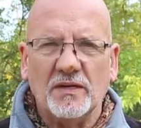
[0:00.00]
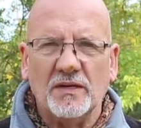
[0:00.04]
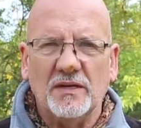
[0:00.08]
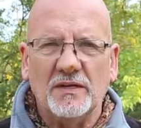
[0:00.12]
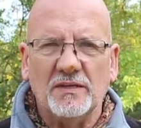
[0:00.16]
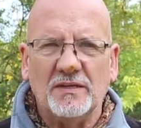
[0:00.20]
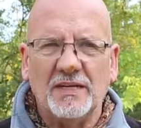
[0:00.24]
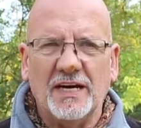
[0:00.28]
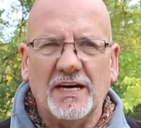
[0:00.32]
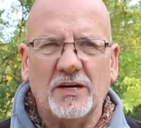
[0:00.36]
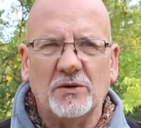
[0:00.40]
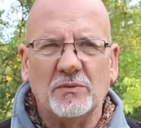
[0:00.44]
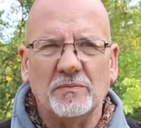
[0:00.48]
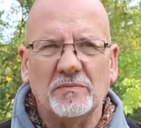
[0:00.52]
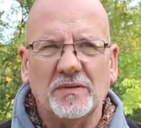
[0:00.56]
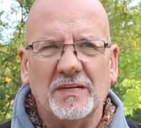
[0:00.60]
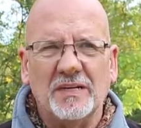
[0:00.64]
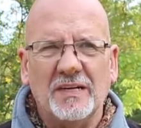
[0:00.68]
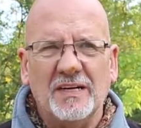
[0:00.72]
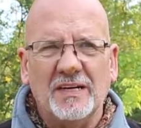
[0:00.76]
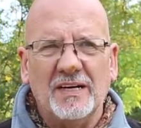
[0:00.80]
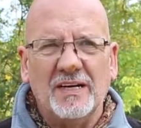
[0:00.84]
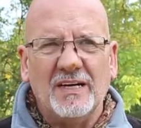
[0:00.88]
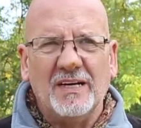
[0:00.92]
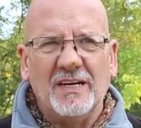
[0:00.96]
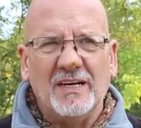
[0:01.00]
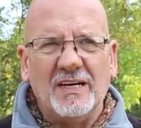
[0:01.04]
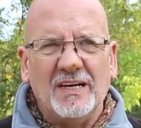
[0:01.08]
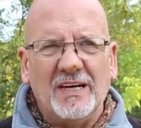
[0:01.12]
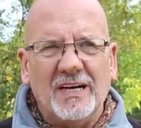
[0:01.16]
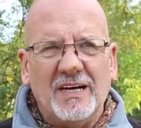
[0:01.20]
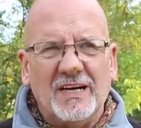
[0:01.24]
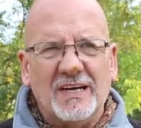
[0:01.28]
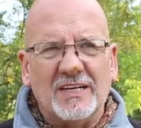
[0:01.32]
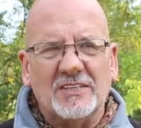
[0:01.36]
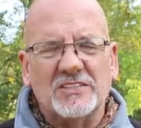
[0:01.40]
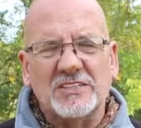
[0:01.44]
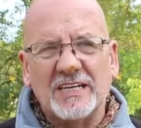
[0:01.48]
Now,
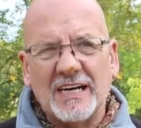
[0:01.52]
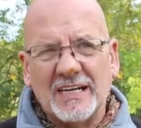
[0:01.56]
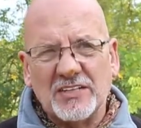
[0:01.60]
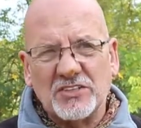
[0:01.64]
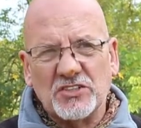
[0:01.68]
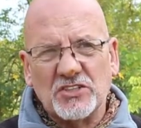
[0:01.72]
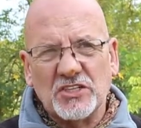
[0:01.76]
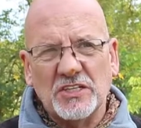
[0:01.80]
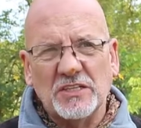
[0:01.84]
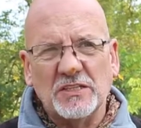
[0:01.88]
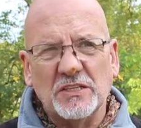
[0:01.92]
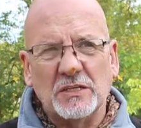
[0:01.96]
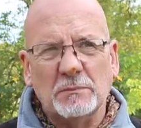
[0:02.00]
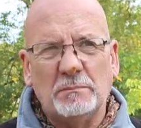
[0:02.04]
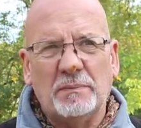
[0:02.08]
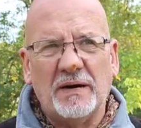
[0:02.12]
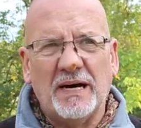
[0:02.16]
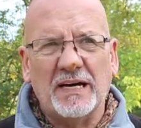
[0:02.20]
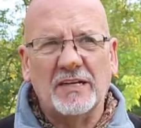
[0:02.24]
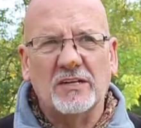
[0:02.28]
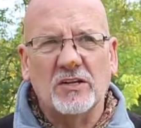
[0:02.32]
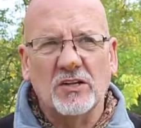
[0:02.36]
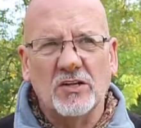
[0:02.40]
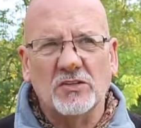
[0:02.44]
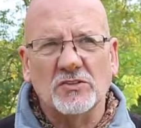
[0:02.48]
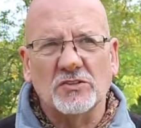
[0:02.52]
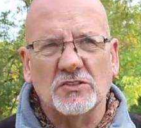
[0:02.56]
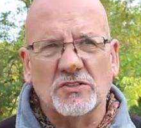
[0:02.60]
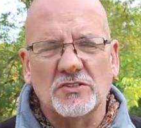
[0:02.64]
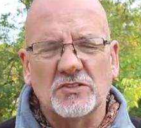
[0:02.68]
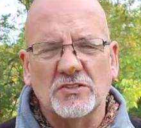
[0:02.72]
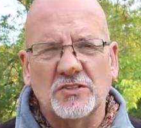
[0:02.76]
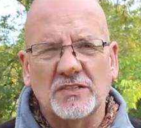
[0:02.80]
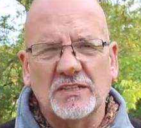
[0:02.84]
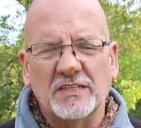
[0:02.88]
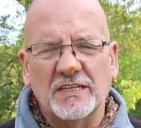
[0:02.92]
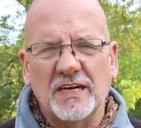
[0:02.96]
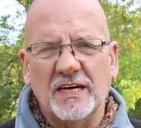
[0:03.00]
attaching the padlock to
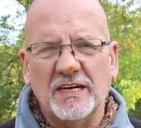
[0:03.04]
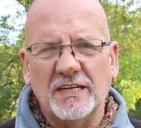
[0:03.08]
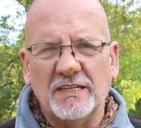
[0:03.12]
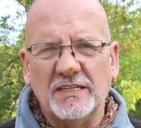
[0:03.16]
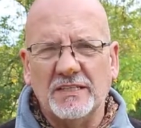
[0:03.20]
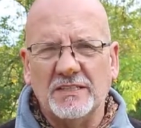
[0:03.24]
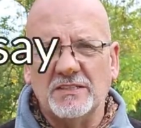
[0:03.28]
the gate